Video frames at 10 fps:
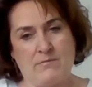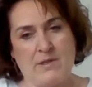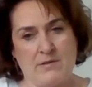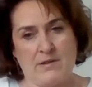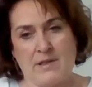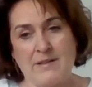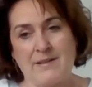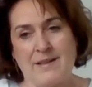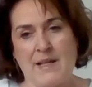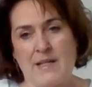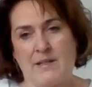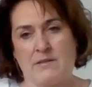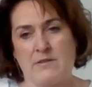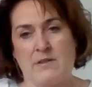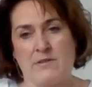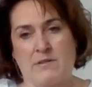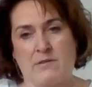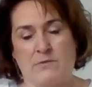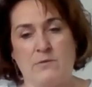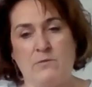the underlying
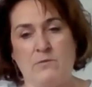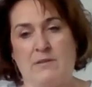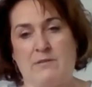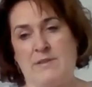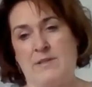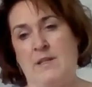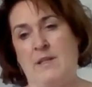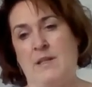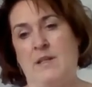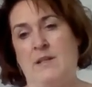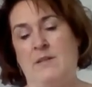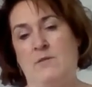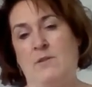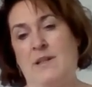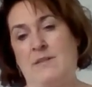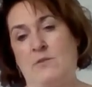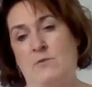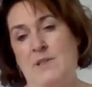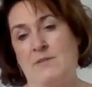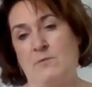SARS-CoV-2 virus, you can
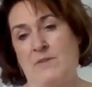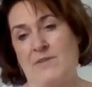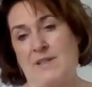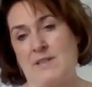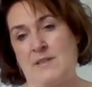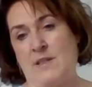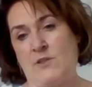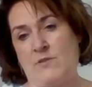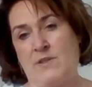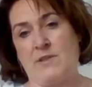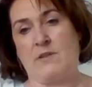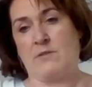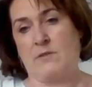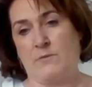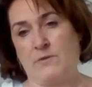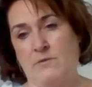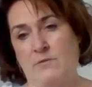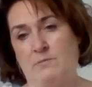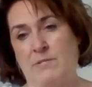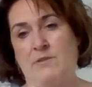treat with the vaccination the
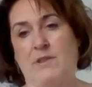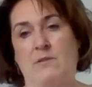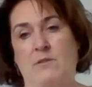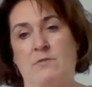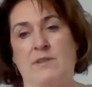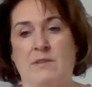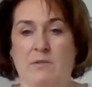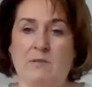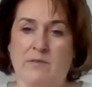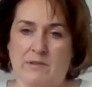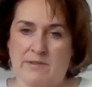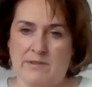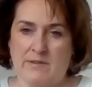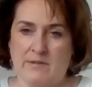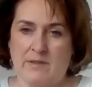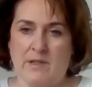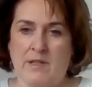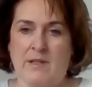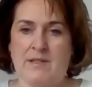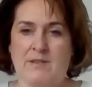SARS-CoV-2, but you cannot treat the rhinovirus.
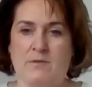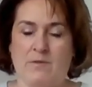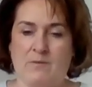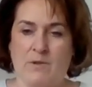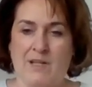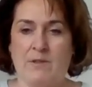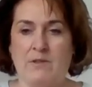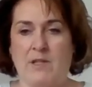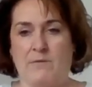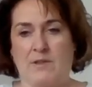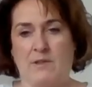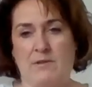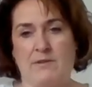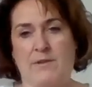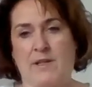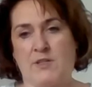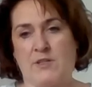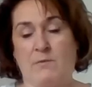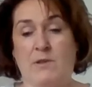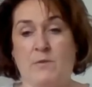So whenever you have a
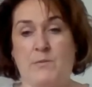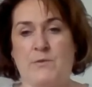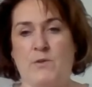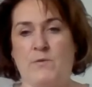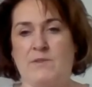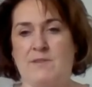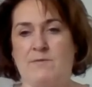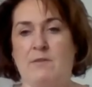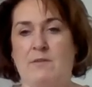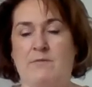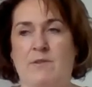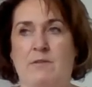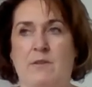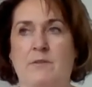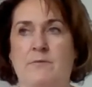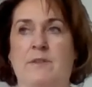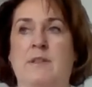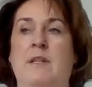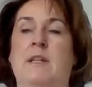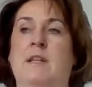co-infection, we've observed this very, very often.